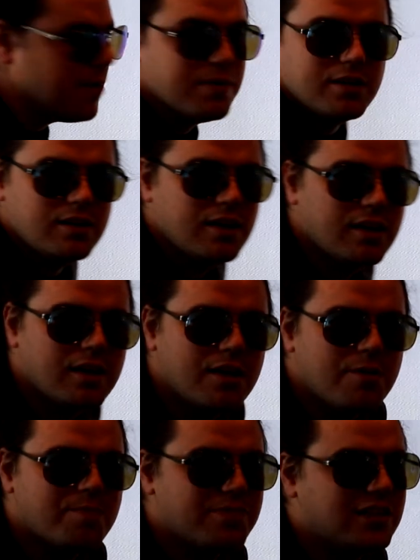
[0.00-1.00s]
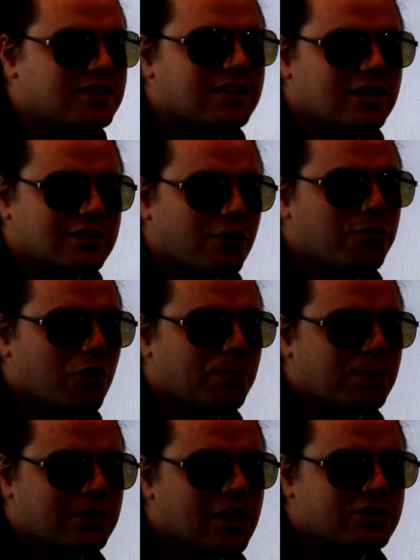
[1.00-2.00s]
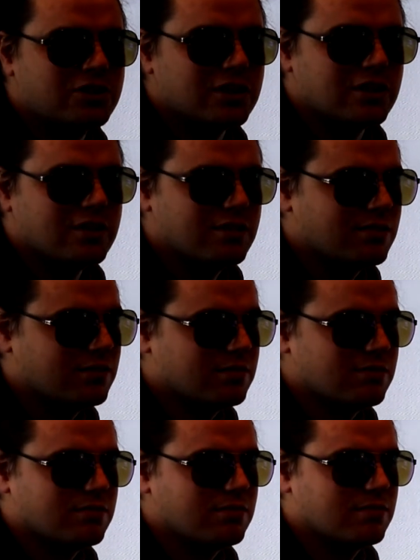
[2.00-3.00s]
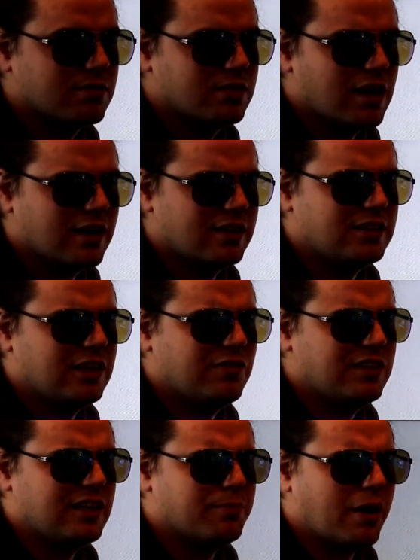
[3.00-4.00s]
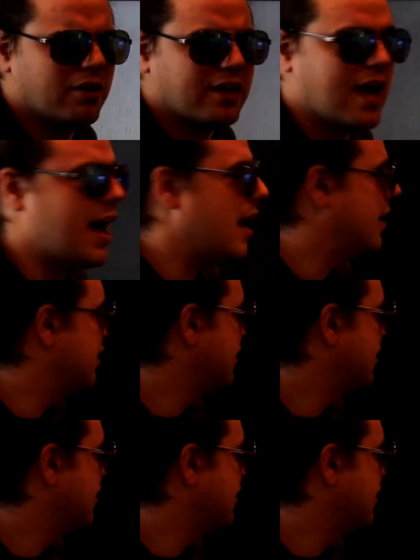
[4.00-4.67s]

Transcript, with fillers: I mean, this thing is a full production on a DVD about a cat.